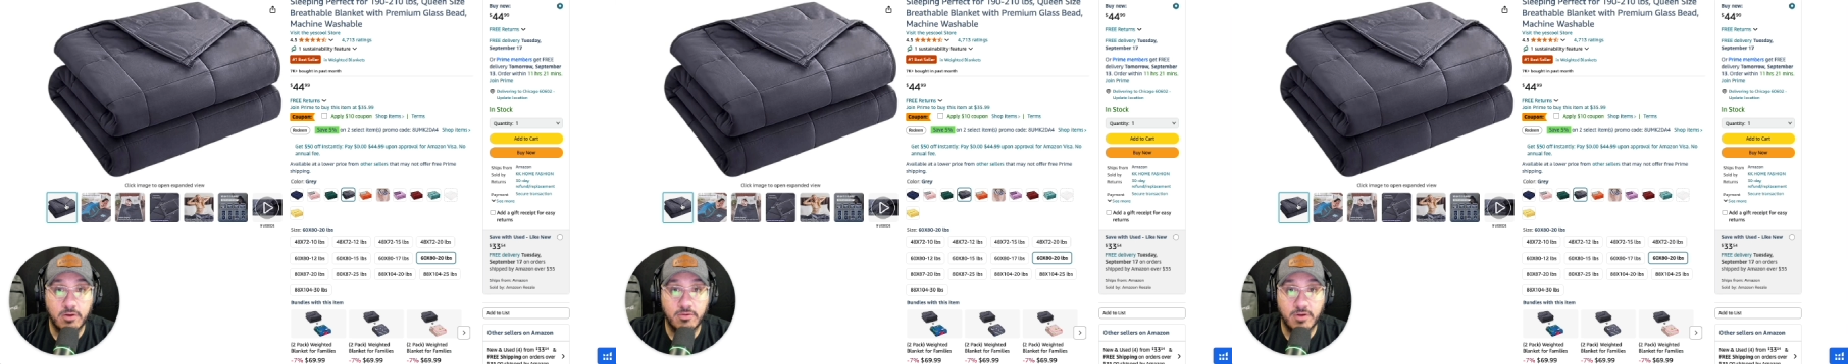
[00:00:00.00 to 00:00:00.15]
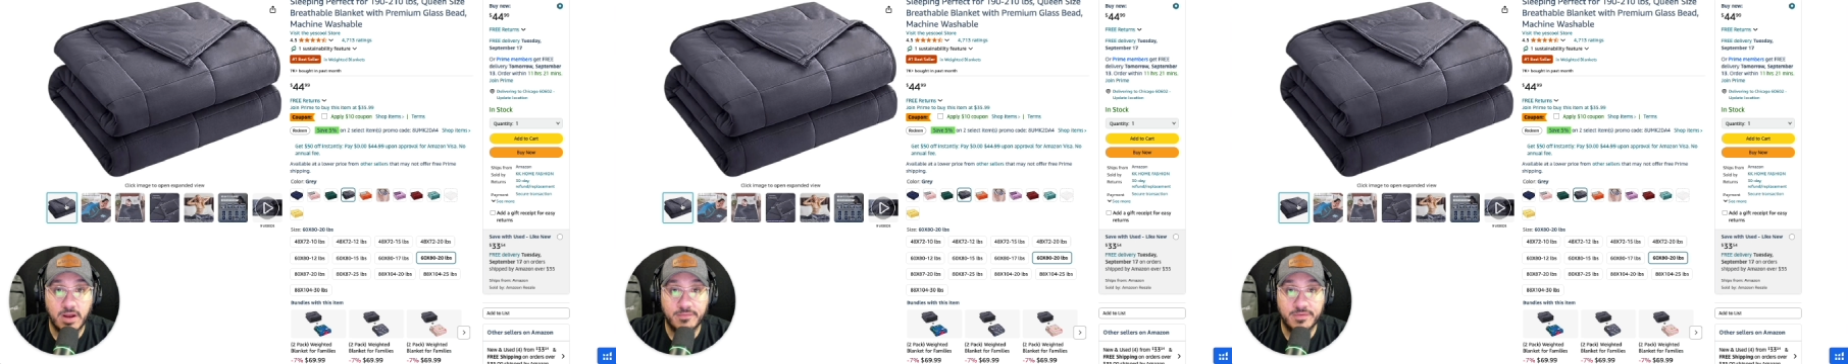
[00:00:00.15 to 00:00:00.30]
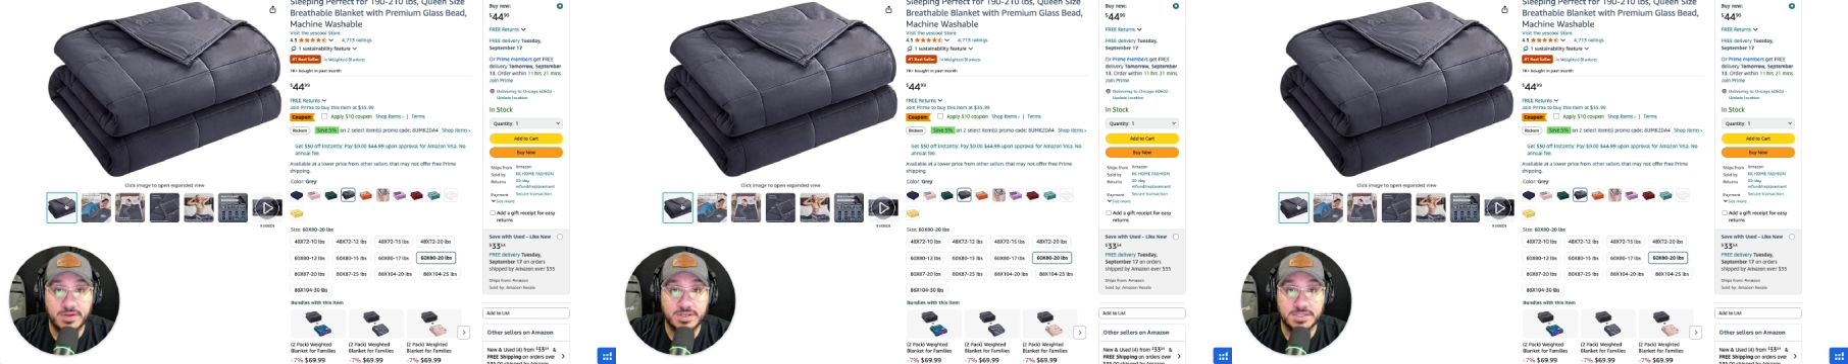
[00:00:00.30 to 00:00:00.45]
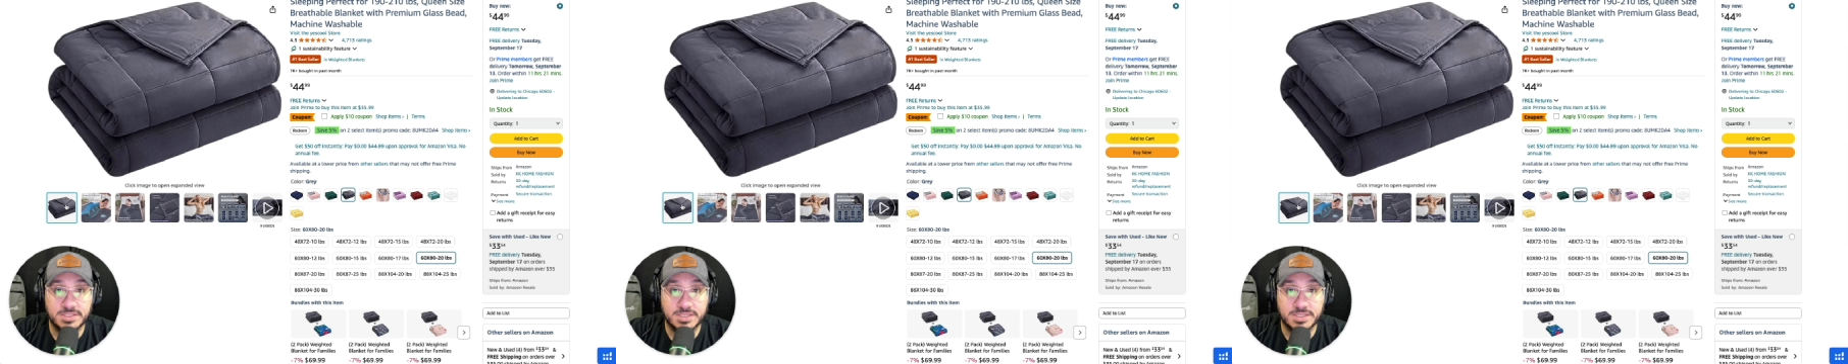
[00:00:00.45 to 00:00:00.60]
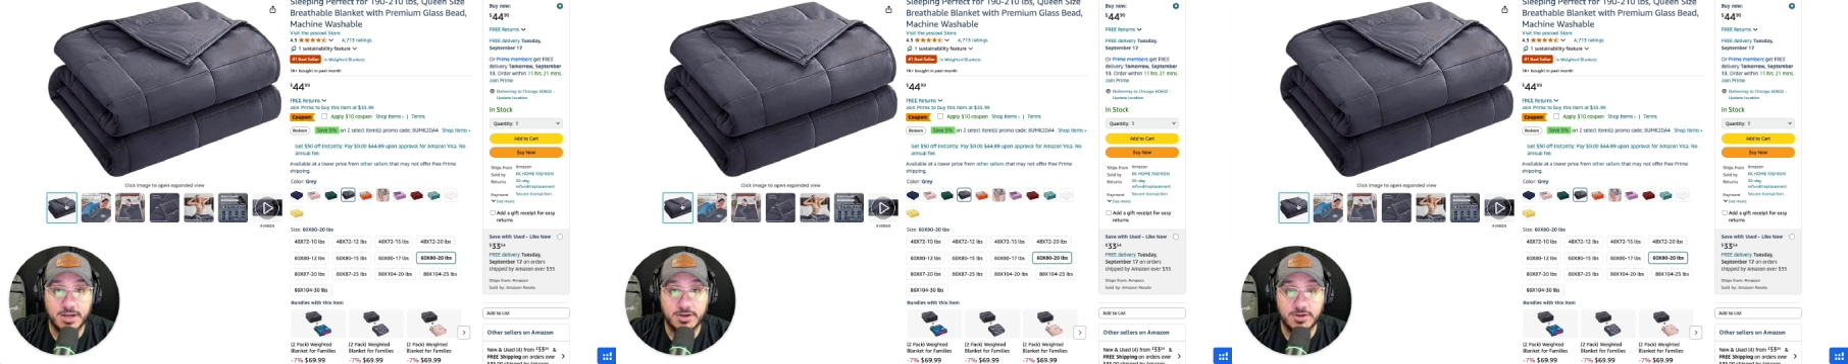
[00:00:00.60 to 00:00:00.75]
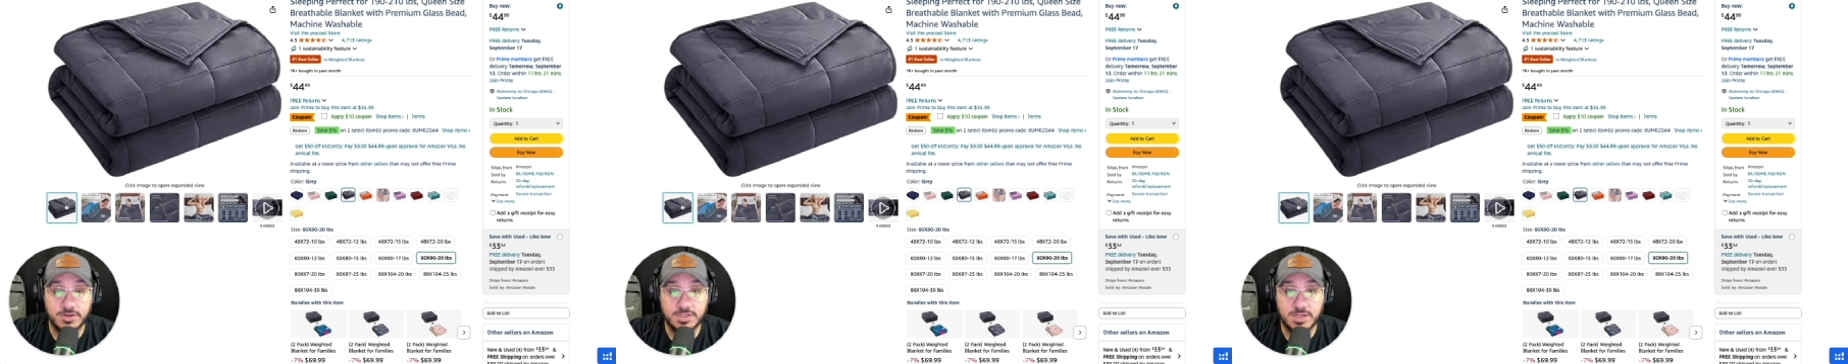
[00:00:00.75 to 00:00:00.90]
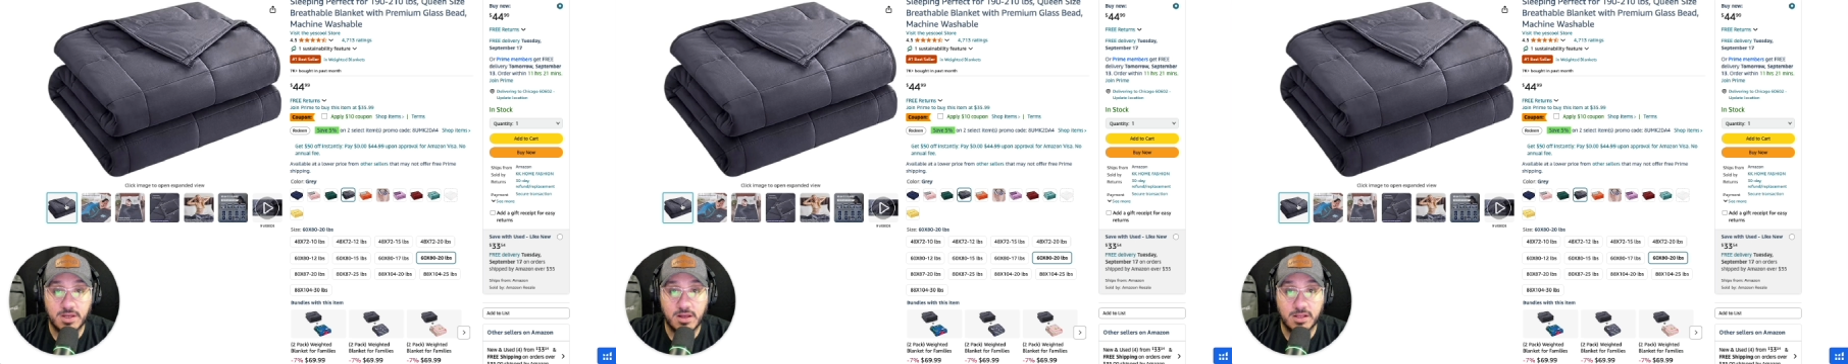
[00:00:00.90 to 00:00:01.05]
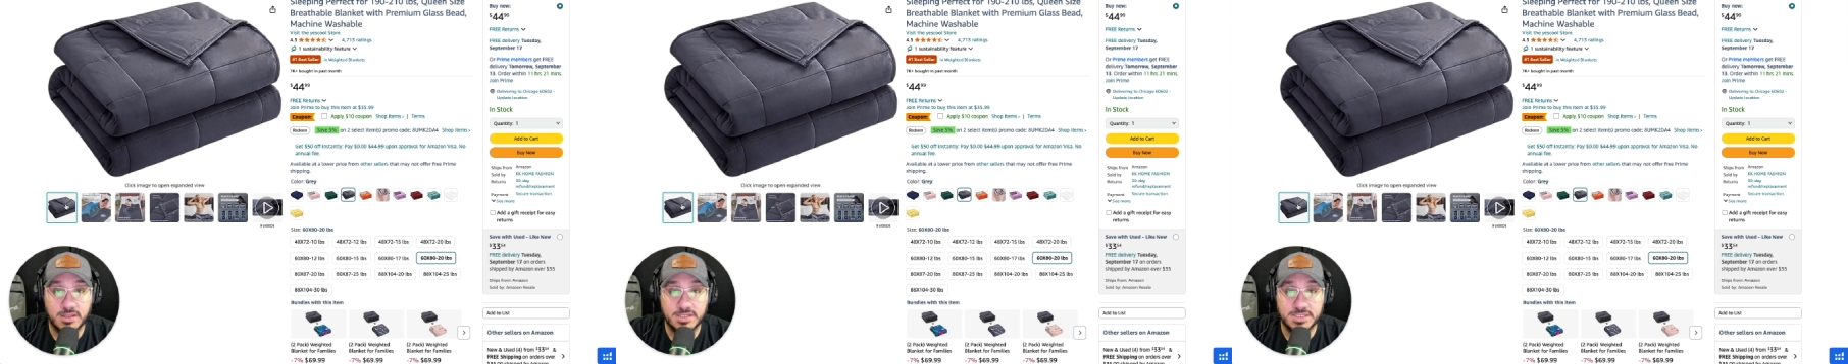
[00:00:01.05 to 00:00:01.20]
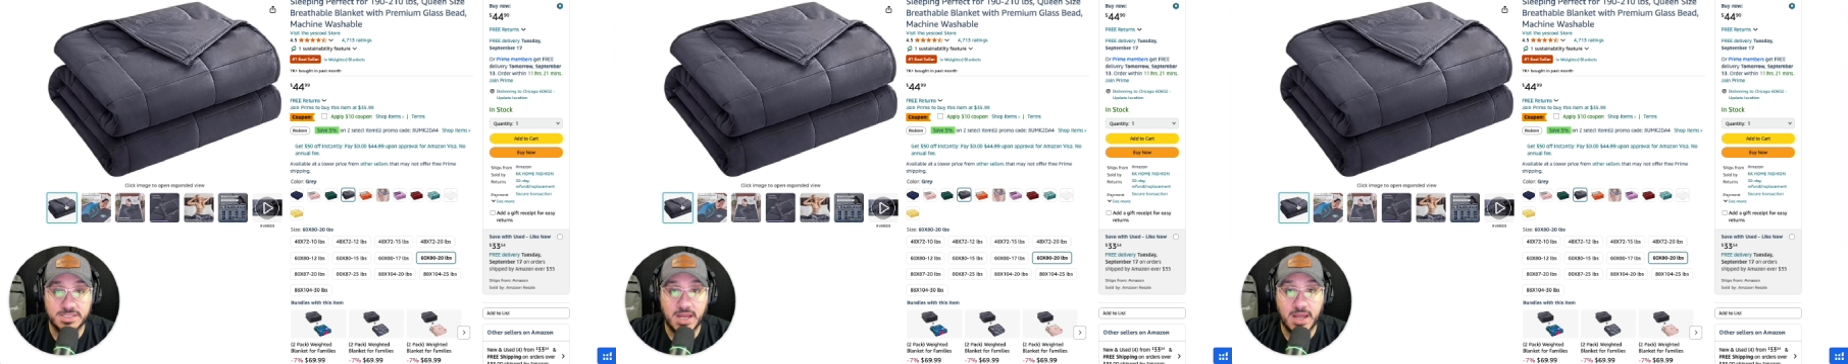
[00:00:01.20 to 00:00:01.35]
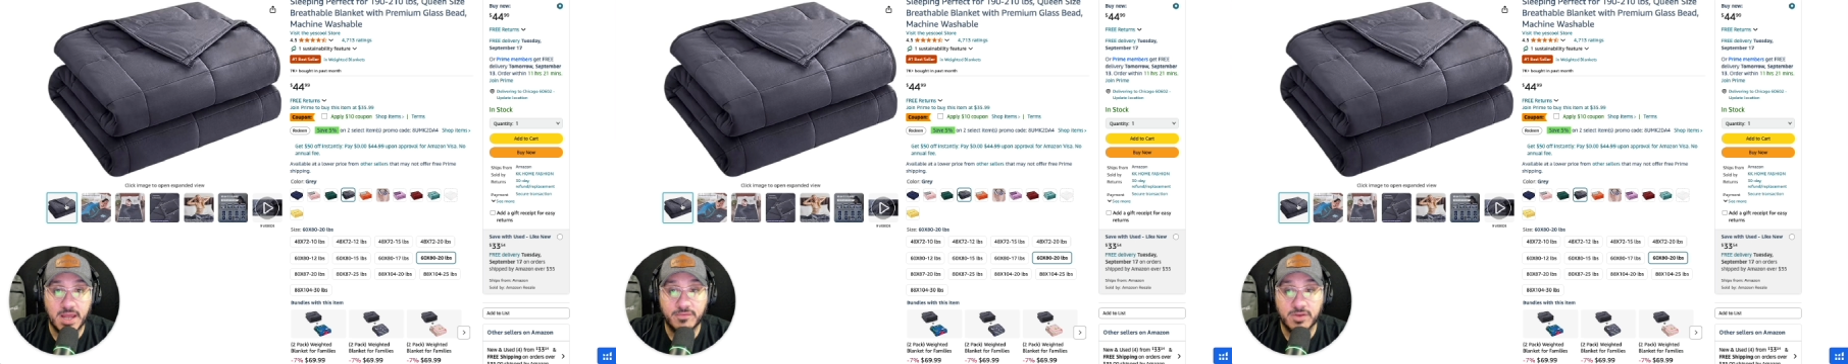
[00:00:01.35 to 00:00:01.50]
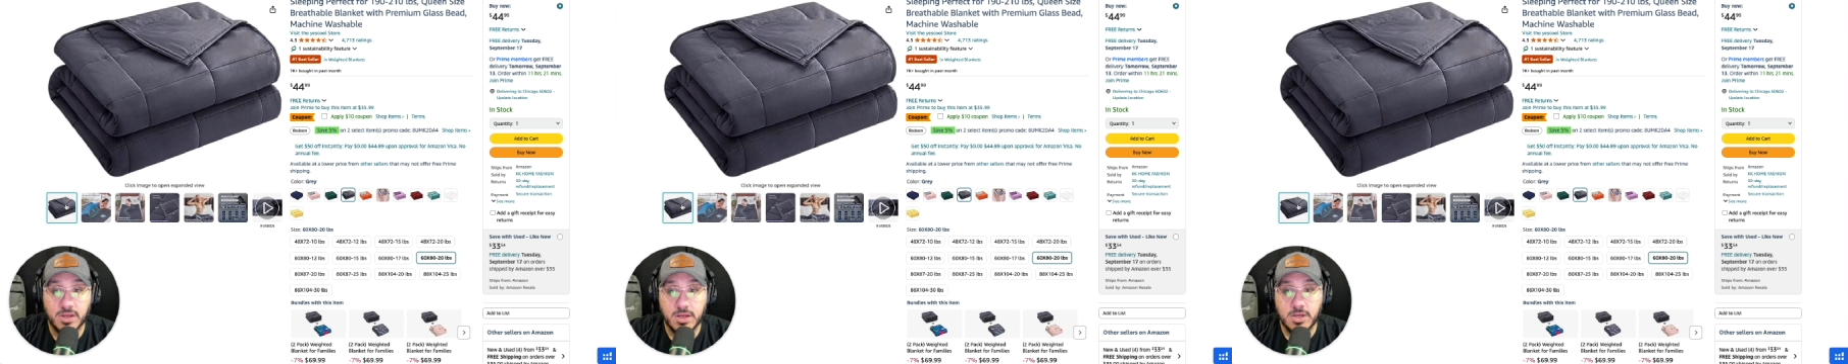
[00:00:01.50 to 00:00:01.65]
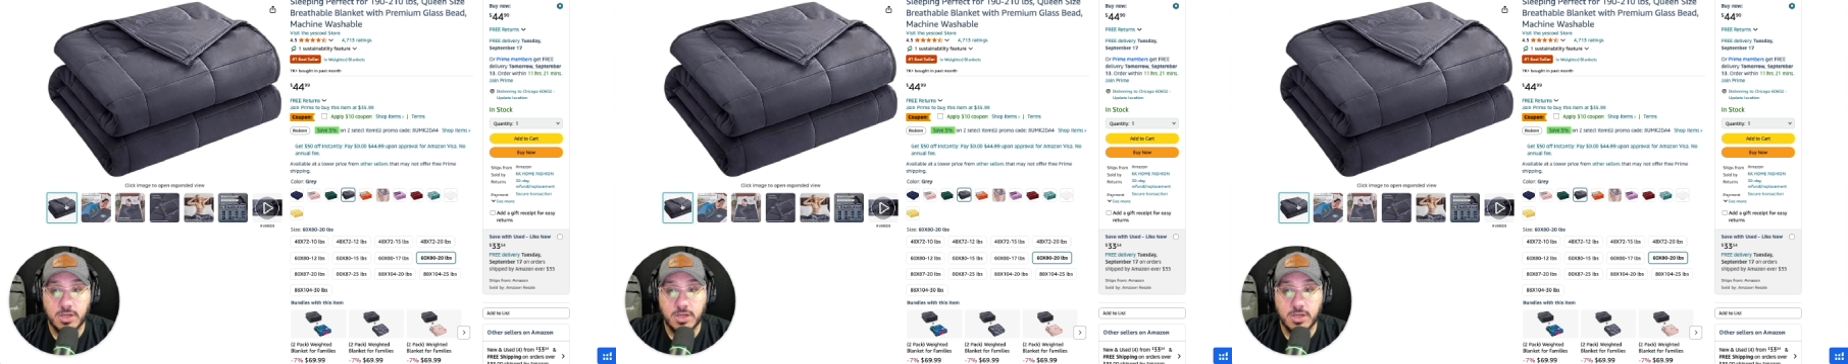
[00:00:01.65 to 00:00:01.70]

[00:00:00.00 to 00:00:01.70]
graphic designers on staff